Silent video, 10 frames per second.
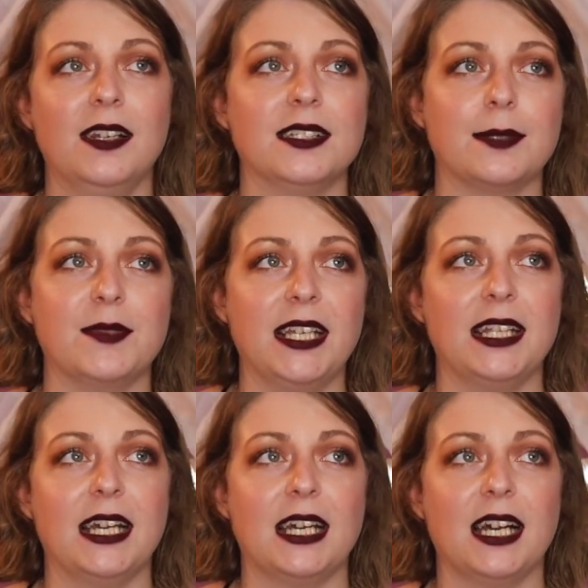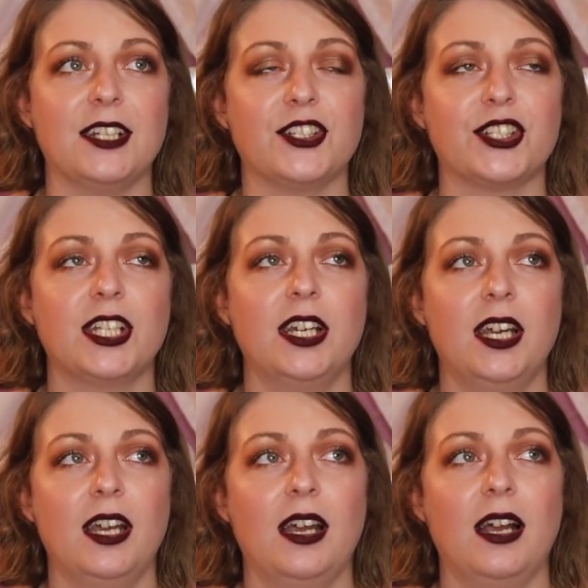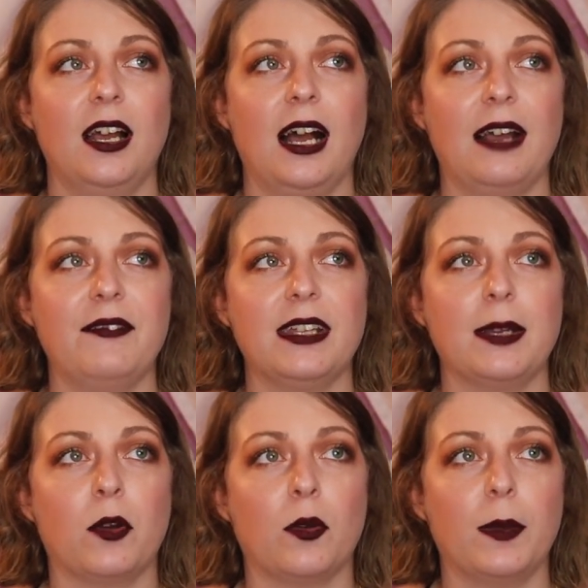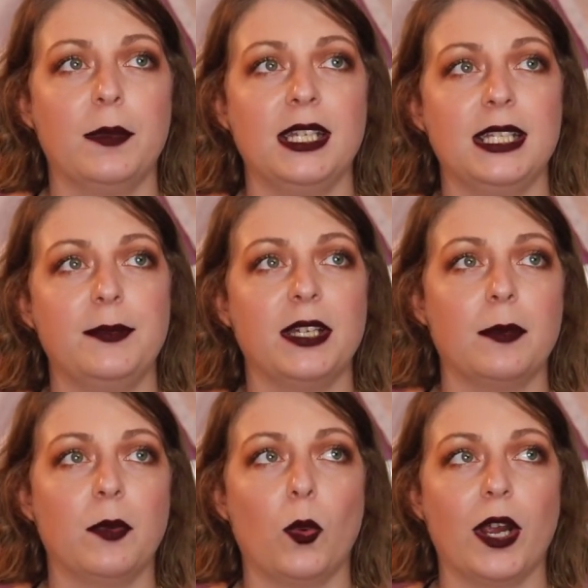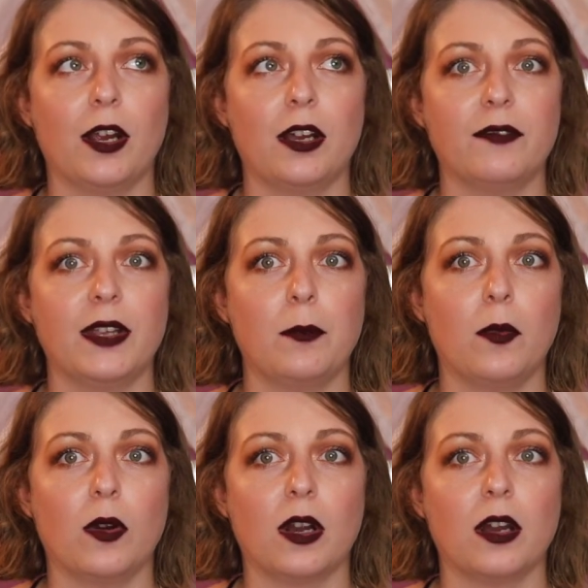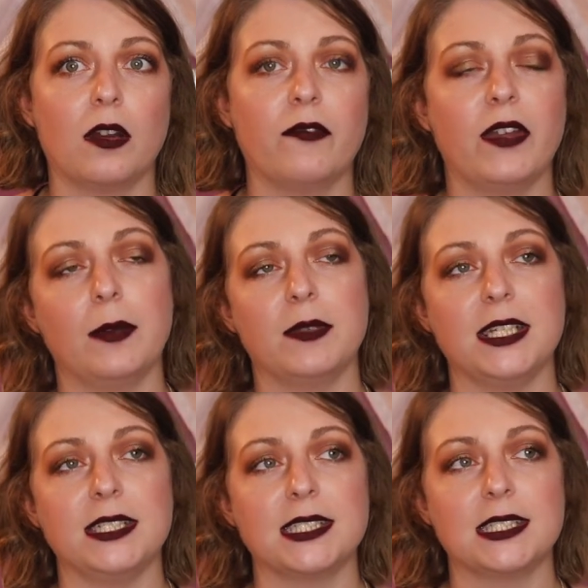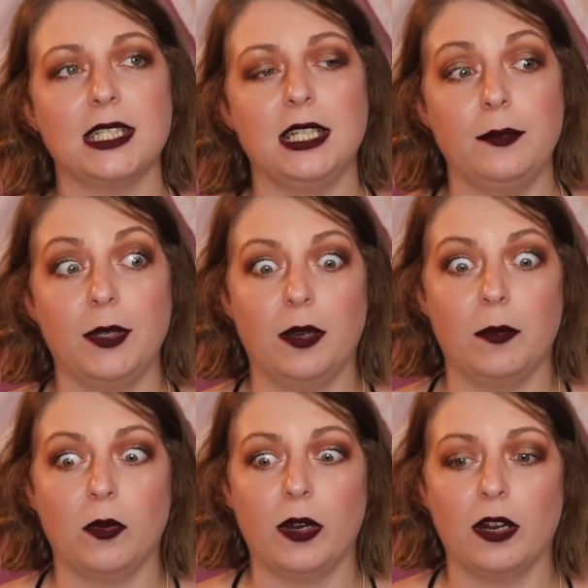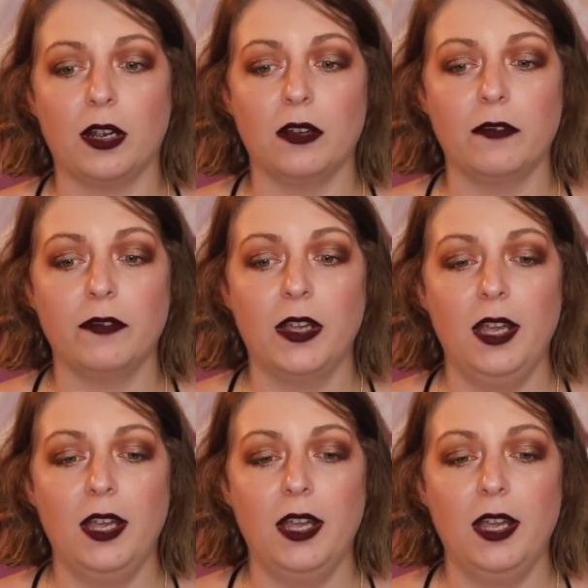something that I just, I feel like more women need to become aware of, that more families need to become aware of.